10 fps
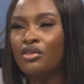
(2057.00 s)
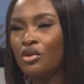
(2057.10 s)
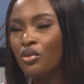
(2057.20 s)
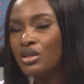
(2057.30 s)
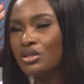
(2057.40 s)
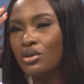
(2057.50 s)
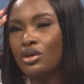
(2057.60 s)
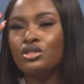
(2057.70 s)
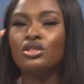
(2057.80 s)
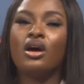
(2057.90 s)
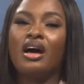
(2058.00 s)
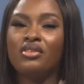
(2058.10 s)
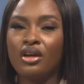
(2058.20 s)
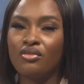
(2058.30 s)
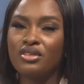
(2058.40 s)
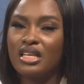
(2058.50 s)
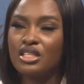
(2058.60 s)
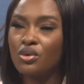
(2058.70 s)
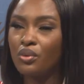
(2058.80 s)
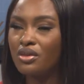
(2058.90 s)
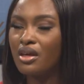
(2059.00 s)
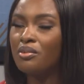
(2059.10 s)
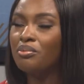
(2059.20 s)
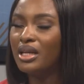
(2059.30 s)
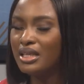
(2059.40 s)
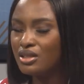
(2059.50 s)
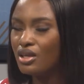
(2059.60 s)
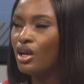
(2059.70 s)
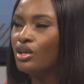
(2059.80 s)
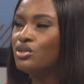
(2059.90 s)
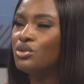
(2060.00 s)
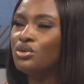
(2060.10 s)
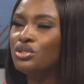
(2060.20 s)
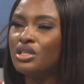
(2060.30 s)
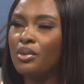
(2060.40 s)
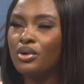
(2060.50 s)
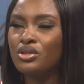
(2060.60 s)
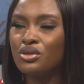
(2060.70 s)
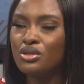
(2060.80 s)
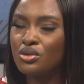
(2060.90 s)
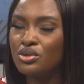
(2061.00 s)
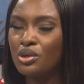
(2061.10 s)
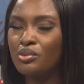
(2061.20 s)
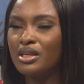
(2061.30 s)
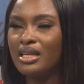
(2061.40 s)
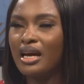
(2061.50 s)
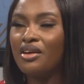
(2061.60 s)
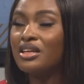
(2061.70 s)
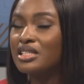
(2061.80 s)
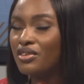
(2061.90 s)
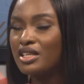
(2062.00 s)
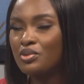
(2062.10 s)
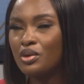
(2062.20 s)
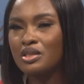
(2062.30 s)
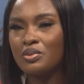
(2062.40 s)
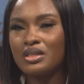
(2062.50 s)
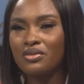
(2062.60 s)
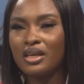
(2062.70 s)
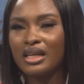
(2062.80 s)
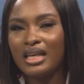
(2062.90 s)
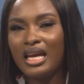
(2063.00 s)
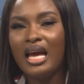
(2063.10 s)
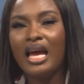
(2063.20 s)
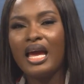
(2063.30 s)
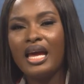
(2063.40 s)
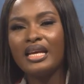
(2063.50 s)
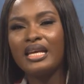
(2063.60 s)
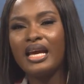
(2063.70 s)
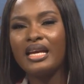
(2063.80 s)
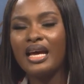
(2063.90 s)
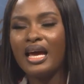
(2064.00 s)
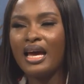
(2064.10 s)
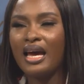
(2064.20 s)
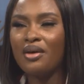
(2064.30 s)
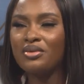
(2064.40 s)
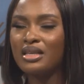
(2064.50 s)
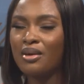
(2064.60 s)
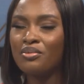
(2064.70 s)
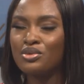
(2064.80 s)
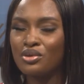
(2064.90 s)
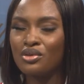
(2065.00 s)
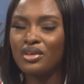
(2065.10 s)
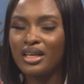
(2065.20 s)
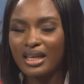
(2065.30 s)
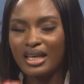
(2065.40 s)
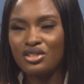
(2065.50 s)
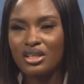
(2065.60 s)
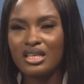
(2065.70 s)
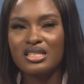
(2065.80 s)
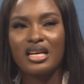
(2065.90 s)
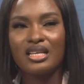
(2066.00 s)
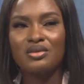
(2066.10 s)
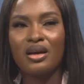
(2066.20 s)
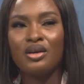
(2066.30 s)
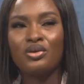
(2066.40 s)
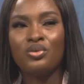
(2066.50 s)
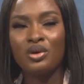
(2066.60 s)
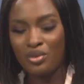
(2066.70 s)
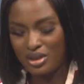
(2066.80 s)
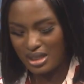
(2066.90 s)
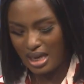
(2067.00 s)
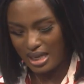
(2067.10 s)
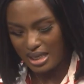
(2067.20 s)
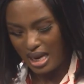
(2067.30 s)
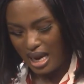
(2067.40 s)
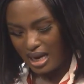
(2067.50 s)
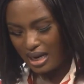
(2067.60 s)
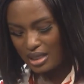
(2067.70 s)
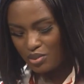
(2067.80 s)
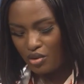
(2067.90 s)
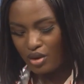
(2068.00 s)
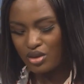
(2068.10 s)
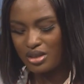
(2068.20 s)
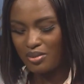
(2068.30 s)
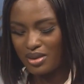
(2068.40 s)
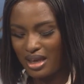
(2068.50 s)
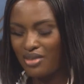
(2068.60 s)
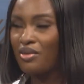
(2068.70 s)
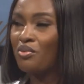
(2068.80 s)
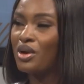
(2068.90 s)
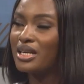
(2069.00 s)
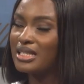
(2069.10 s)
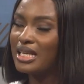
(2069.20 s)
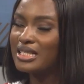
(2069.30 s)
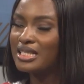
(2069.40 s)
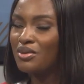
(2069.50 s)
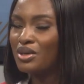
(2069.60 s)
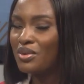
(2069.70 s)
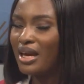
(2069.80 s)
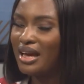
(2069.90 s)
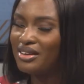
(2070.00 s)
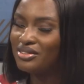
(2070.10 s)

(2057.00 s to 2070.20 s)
want to continue having a conversation with him, please do jump onto his social media, his Facebook specifically, and get some sort of education, as we would say it. Now let's move on to something even more exciting. Jay, what do we have?